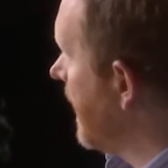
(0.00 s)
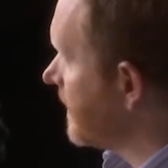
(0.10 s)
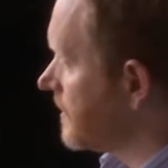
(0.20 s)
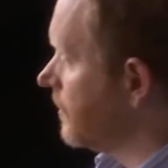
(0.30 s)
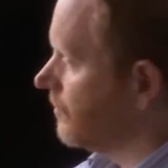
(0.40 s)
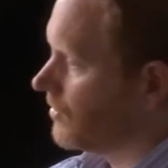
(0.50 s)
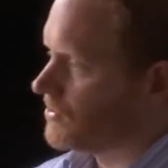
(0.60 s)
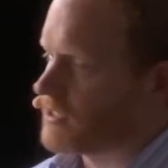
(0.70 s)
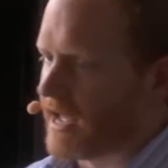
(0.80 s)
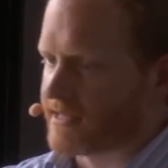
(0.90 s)
execute
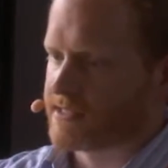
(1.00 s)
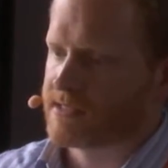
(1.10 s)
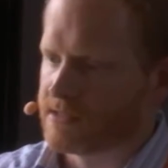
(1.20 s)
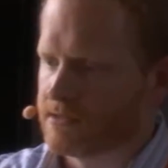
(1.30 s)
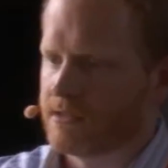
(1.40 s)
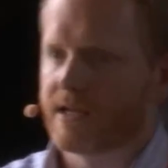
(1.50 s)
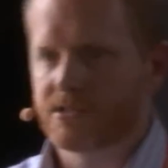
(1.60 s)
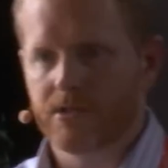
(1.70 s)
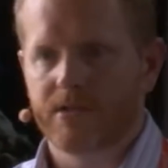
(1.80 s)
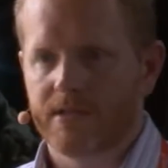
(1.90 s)
those tasks.
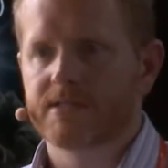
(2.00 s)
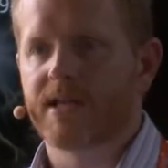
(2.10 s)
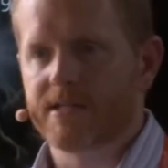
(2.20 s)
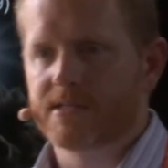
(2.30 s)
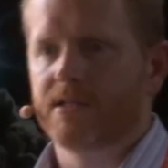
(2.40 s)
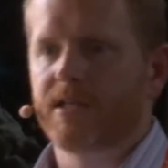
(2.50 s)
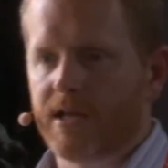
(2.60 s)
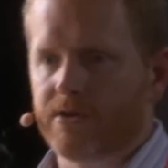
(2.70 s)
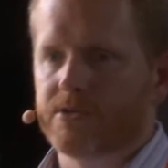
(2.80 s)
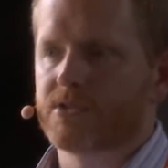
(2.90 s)
Actually, in this case,
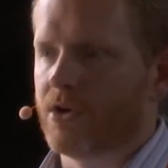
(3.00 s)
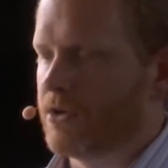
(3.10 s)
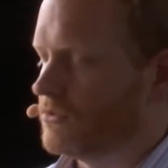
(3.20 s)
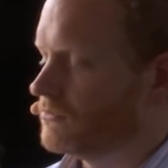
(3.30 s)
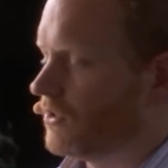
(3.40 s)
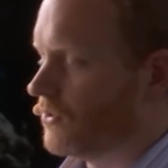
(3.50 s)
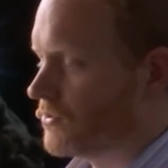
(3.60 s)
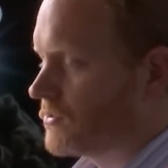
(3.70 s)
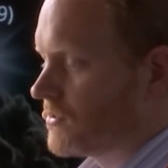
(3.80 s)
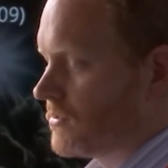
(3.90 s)
containers on
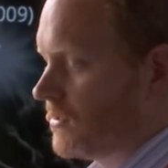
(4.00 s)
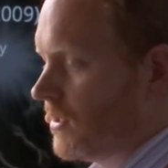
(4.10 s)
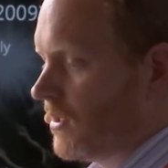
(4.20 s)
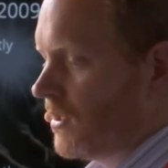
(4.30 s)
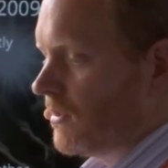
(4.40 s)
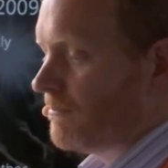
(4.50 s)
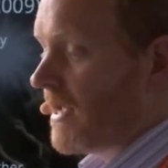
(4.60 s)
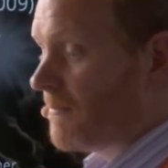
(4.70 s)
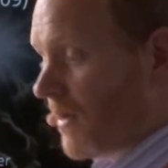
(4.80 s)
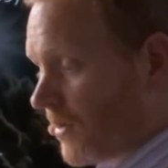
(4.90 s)
hosts.
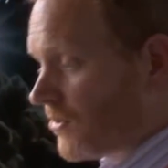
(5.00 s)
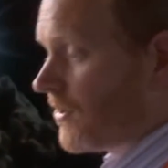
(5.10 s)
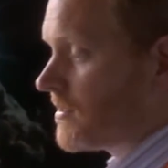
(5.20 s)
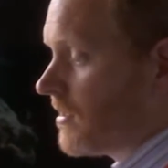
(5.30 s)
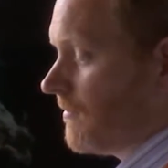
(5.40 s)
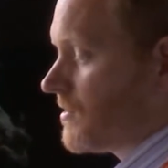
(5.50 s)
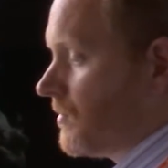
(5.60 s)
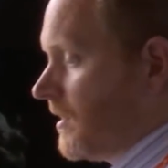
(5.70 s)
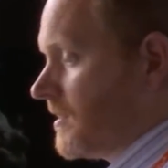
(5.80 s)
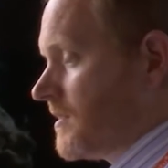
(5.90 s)
Marathon itself is
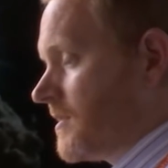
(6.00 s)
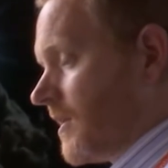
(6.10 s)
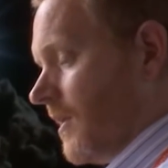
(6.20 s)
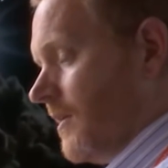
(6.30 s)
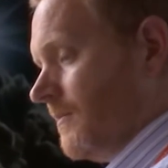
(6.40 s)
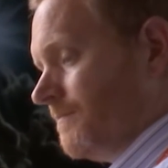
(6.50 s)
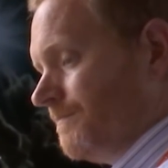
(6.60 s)
written in Scala.